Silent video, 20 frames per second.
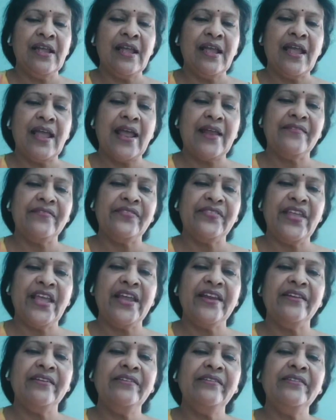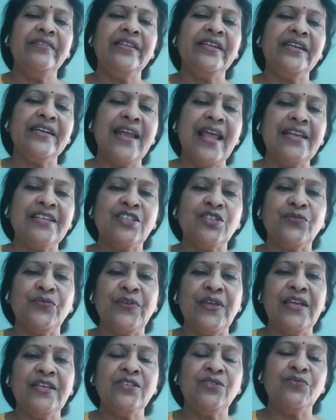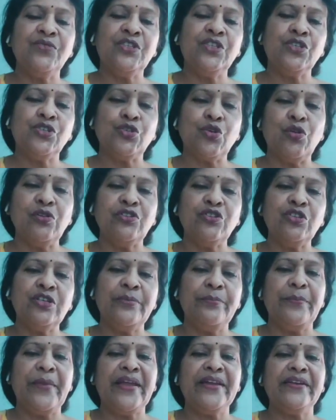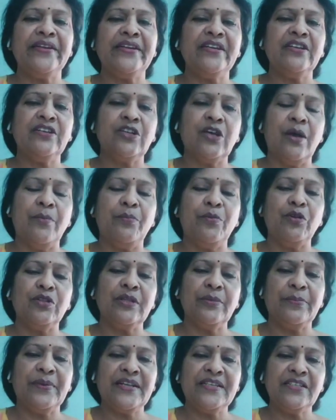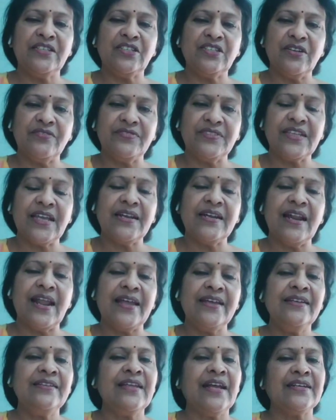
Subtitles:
And then the next phase, which is also dependent upon the presence of sunlight,